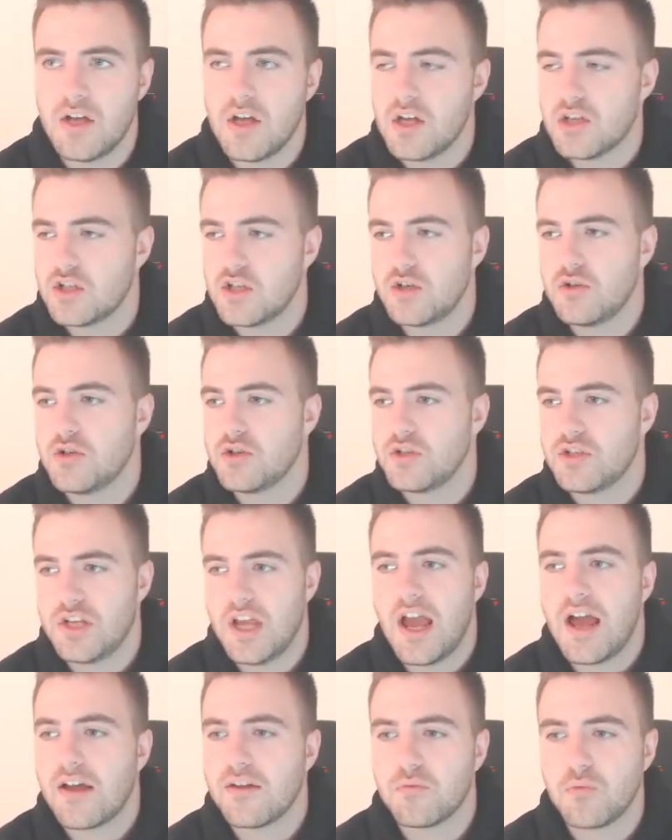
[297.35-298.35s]
As soon as
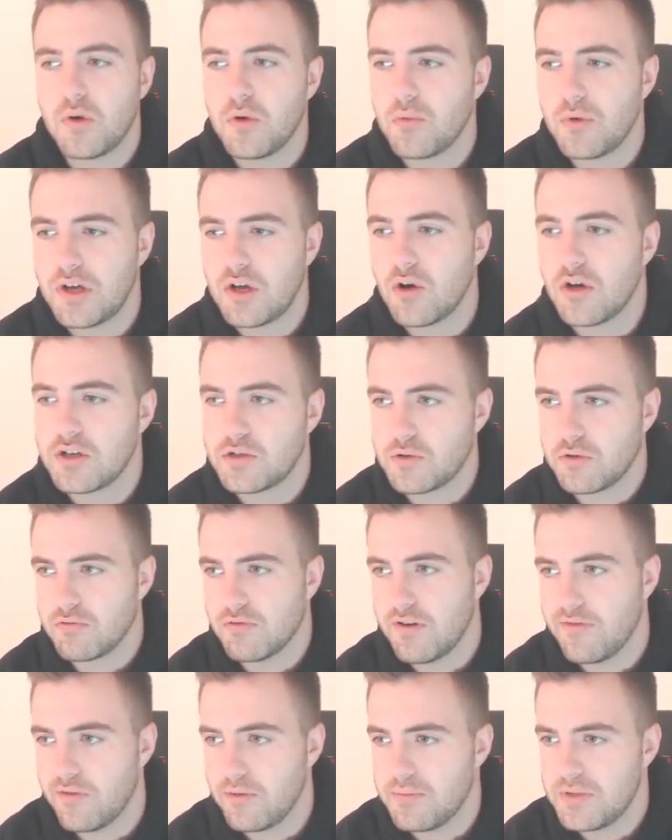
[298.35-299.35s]
we got into a
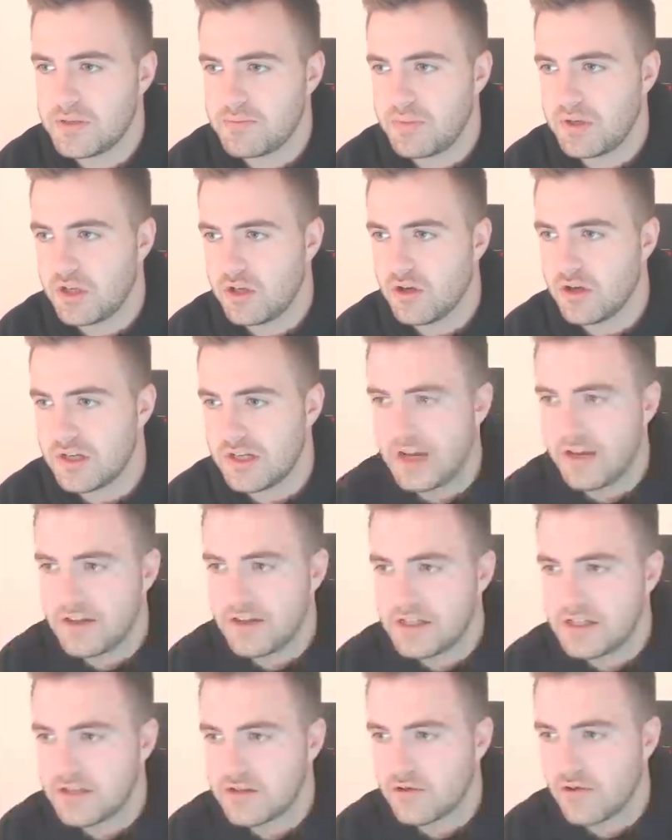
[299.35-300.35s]
rhythm, it's been good. Now
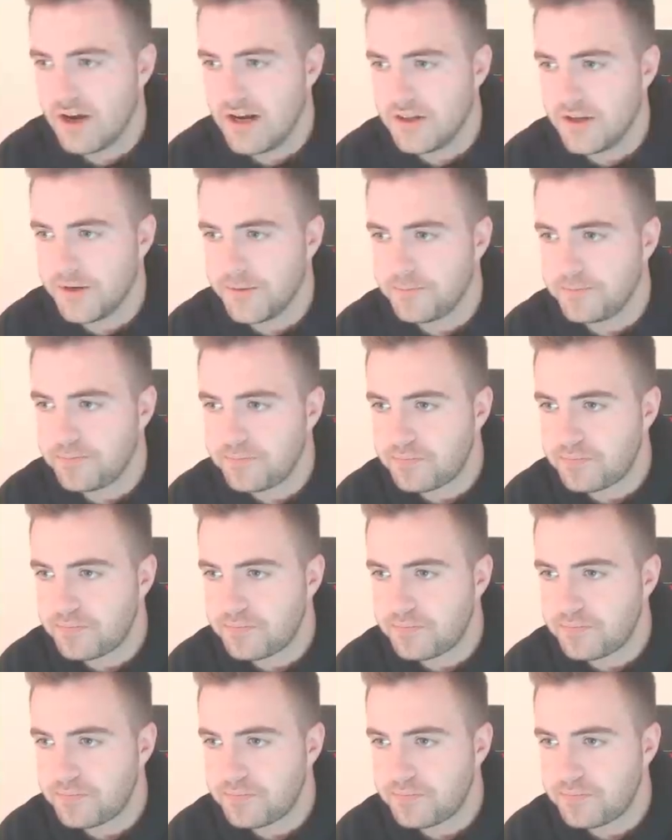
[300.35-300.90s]
is great though.